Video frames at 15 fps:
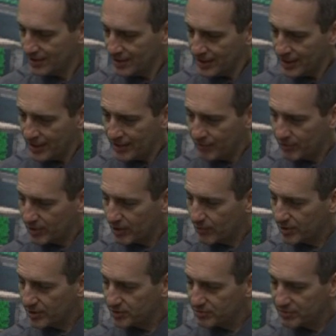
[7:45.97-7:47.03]
And what I
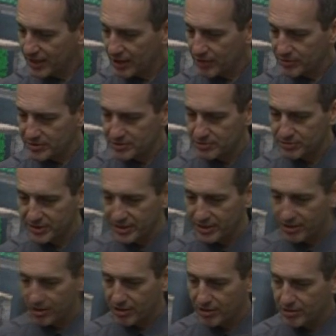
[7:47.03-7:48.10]
want to do now is look at
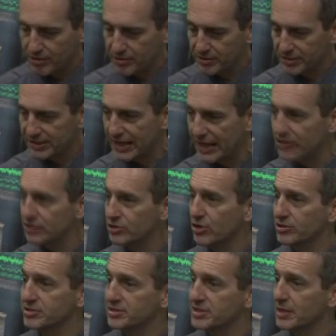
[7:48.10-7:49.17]
our Gantt
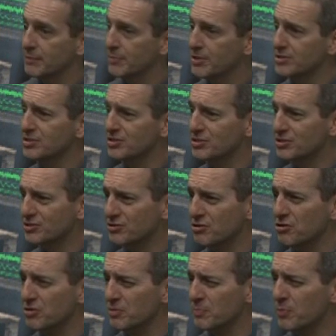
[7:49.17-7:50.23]
charts again, because it's
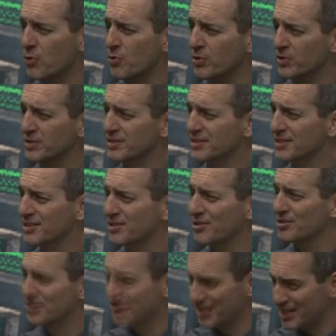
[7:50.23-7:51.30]
so important to get our
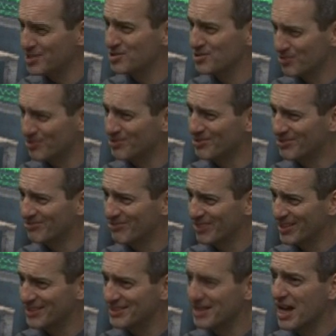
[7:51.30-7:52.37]
schedule
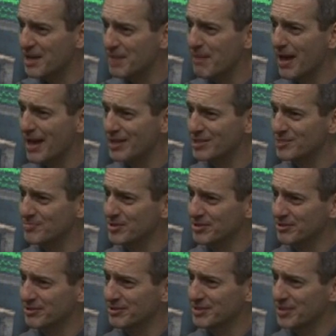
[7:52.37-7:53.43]
right. Time management.
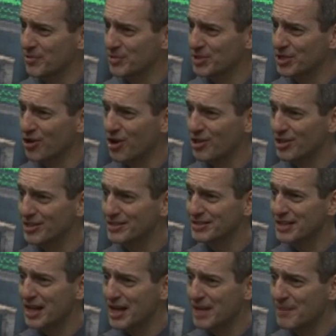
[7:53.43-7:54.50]
Isn't that what they call it?
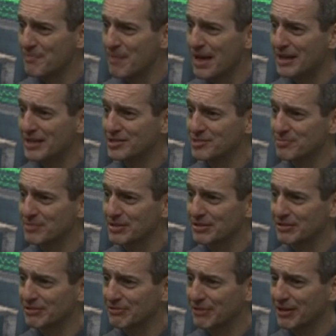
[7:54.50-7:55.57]
Time management,
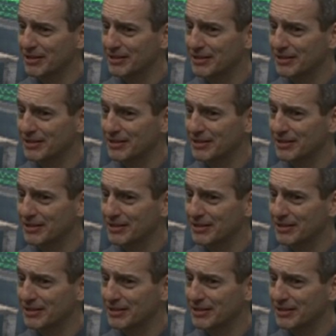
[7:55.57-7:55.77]
right?